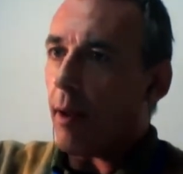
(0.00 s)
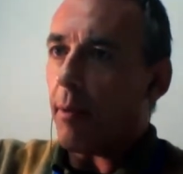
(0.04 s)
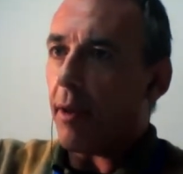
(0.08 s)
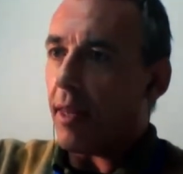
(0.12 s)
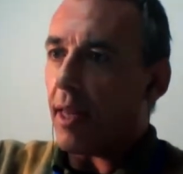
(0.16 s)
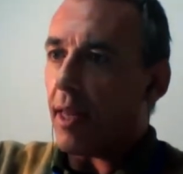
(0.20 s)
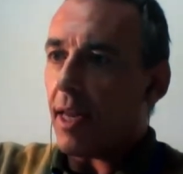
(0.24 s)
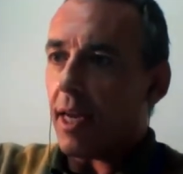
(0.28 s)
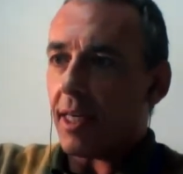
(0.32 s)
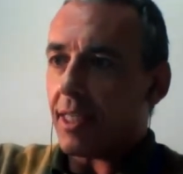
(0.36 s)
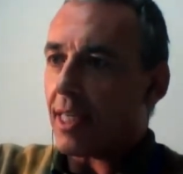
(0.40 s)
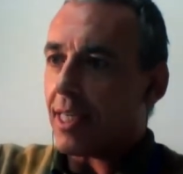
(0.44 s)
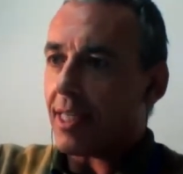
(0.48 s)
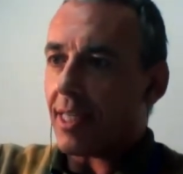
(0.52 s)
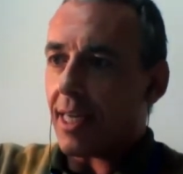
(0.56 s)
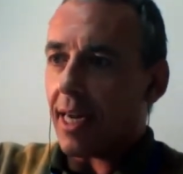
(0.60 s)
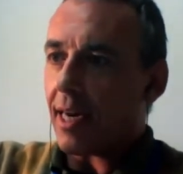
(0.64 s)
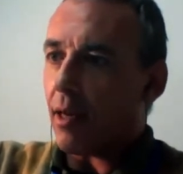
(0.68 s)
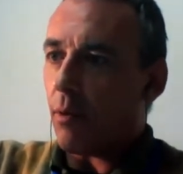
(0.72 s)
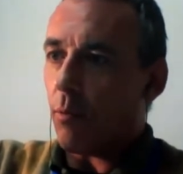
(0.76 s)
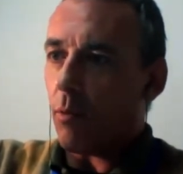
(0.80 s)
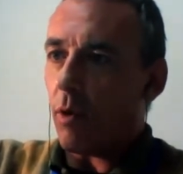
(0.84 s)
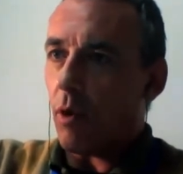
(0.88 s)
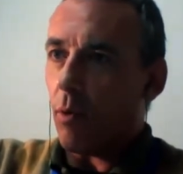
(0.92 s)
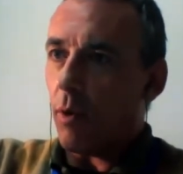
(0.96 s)
I mean, that's
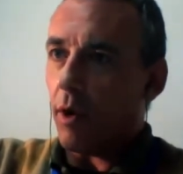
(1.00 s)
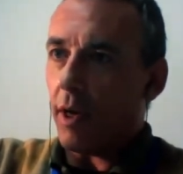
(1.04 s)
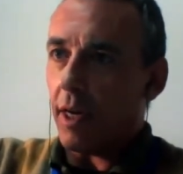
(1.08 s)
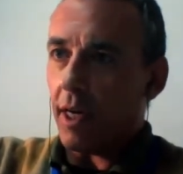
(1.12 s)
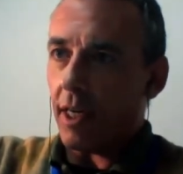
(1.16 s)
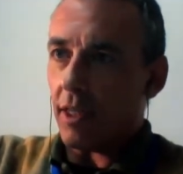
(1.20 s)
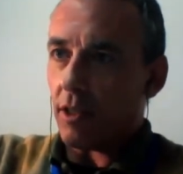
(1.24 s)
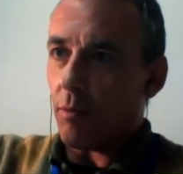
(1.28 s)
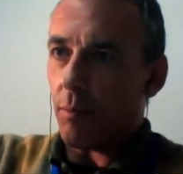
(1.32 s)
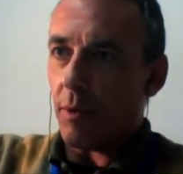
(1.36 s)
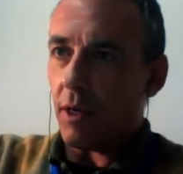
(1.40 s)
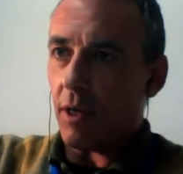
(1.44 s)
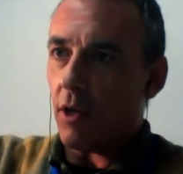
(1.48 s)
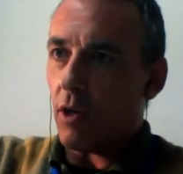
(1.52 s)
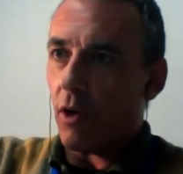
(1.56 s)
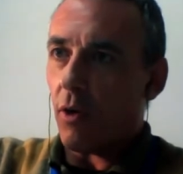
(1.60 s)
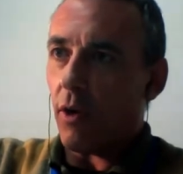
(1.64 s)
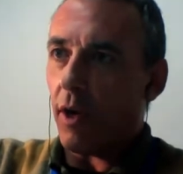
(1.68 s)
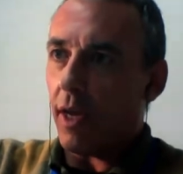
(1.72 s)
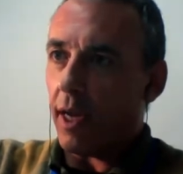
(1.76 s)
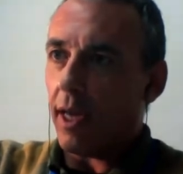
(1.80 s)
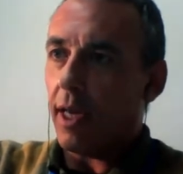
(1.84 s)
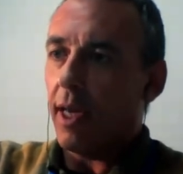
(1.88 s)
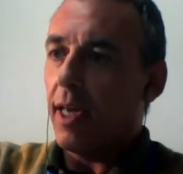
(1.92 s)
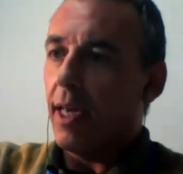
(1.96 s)
exactly what one needs to be
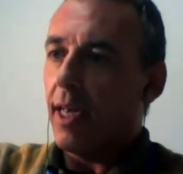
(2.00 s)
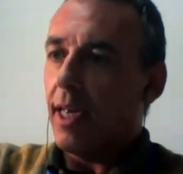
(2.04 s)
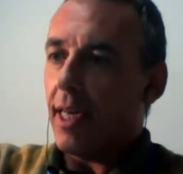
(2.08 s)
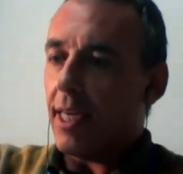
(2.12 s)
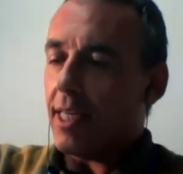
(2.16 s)
doing